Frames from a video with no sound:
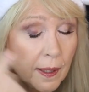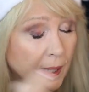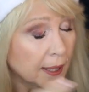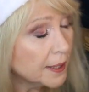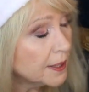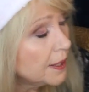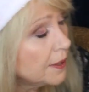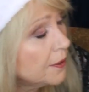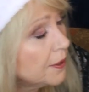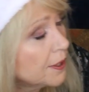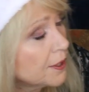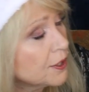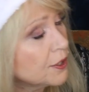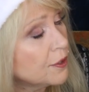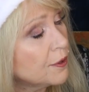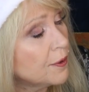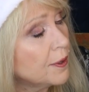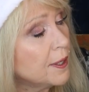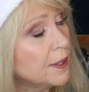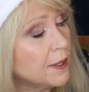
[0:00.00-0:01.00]
I did this
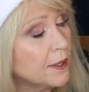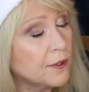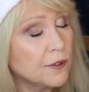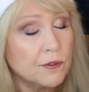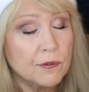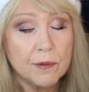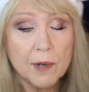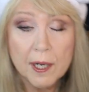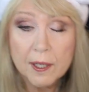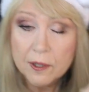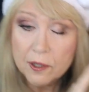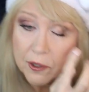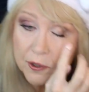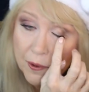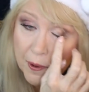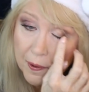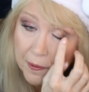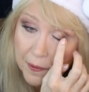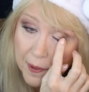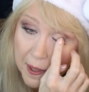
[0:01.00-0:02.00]
during the
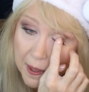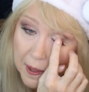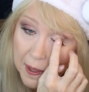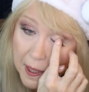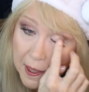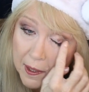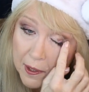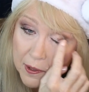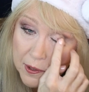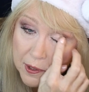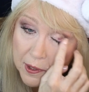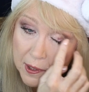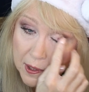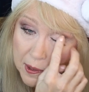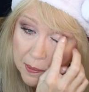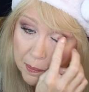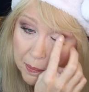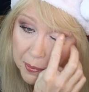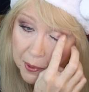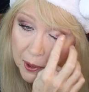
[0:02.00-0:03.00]
drugstore thing, and I used
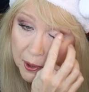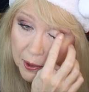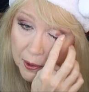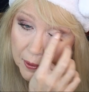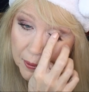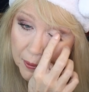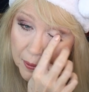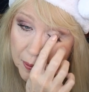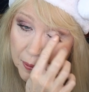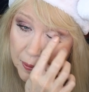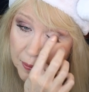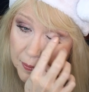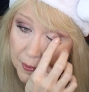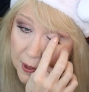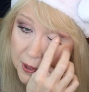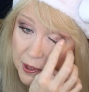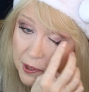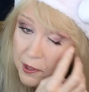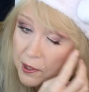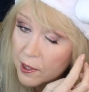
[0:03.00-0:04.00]
this blue,
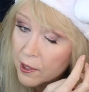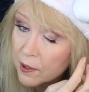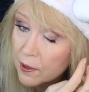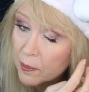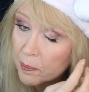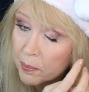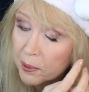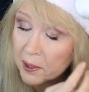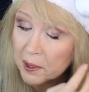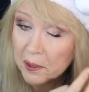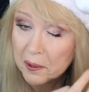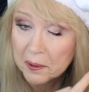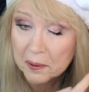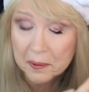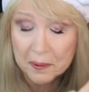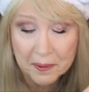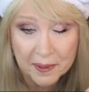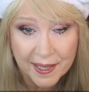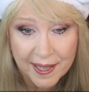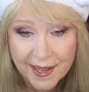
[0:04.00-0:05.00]
this teal blue,
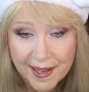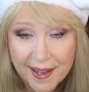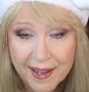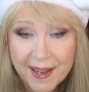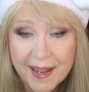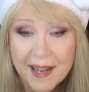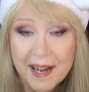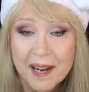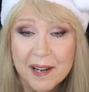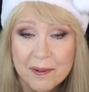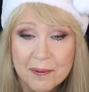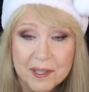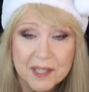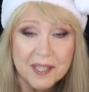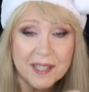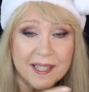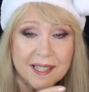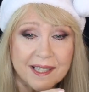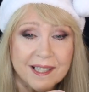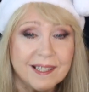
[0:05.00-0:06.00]
and it
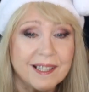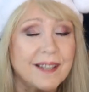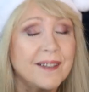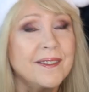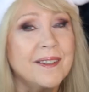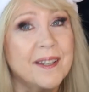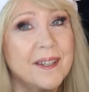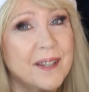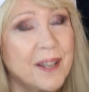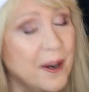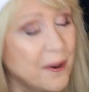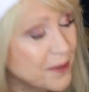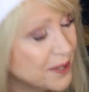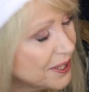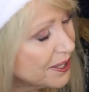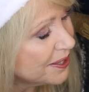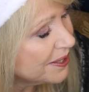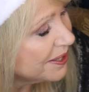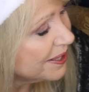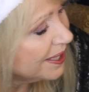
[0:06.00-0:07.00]
was like suddenly there
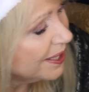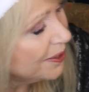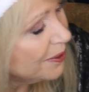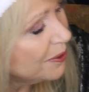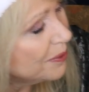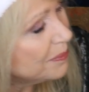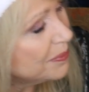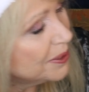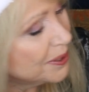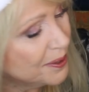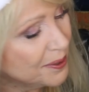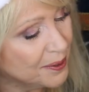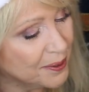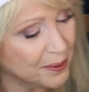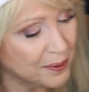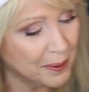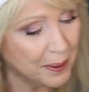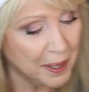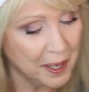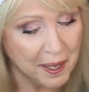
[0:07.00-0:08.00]
was this teal
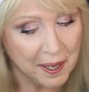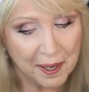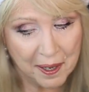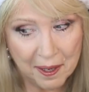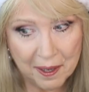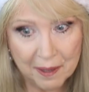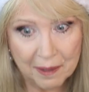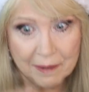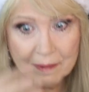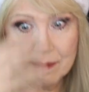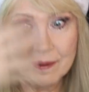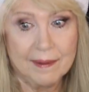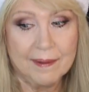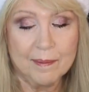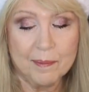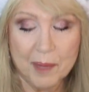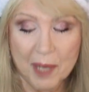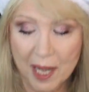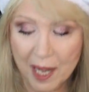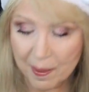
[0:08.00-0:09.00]
blue
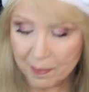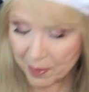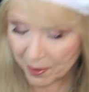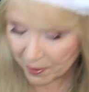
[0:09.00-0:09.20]
pop